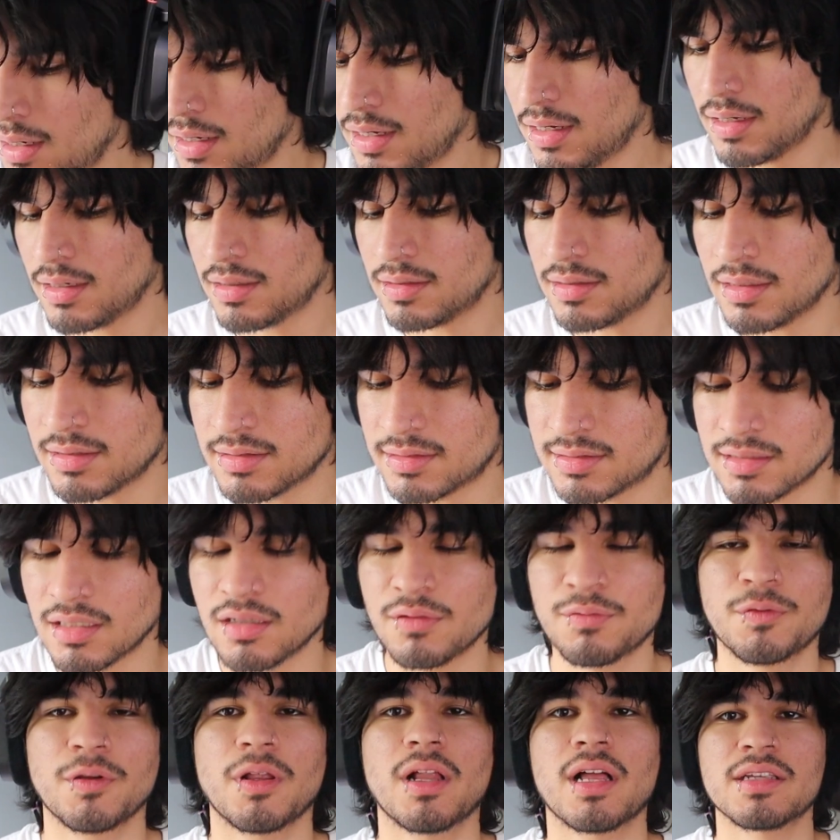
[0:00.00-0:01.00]
and and
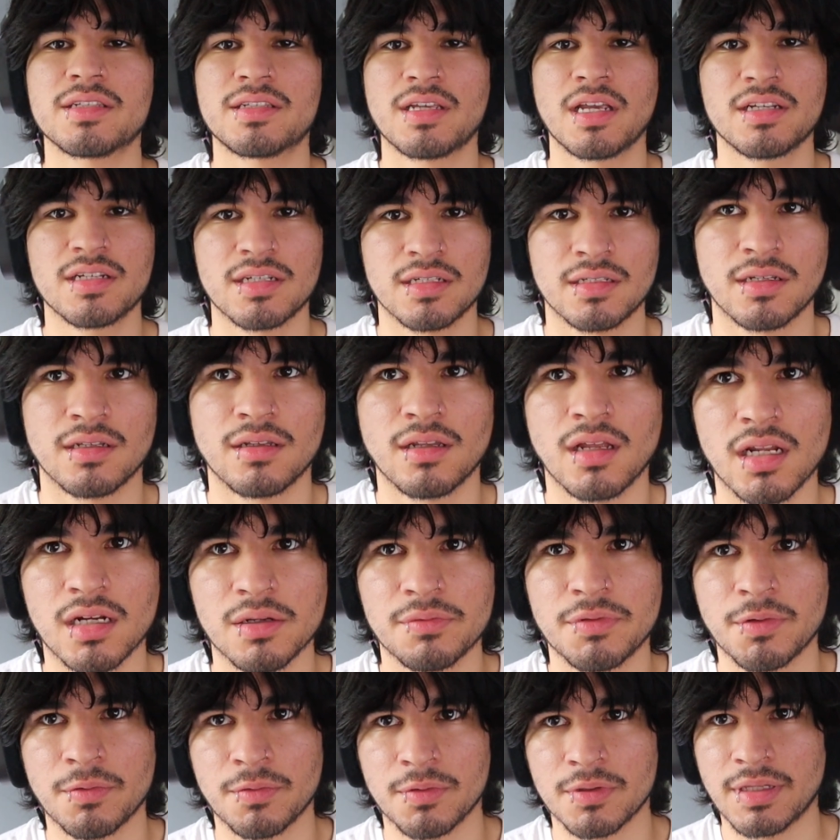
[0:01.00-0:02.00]
self realization. A lot
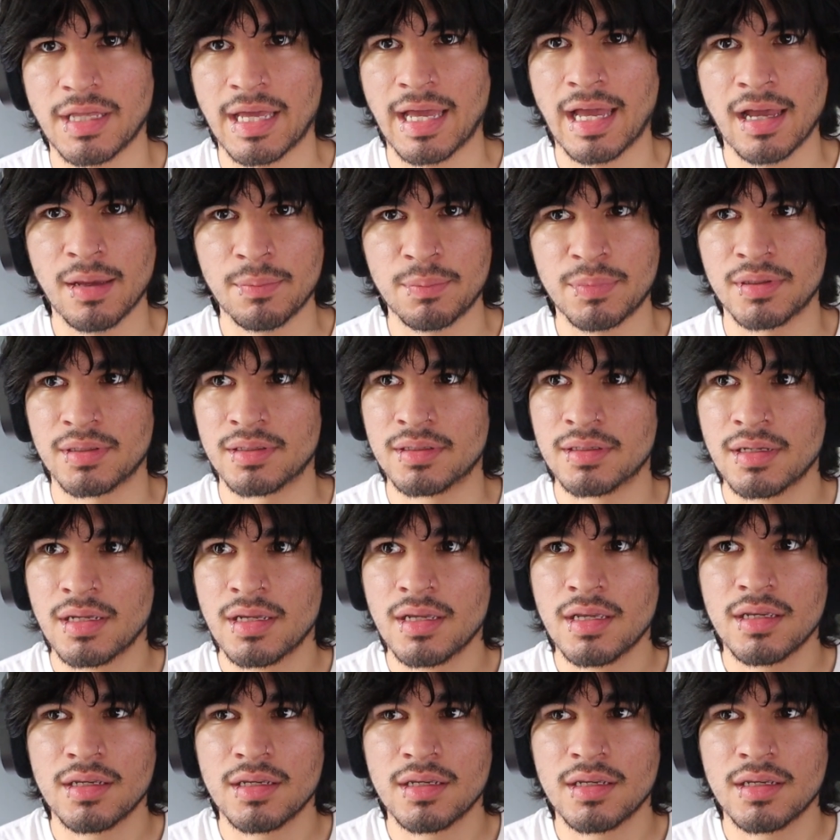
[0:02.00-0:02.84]
of it really happened.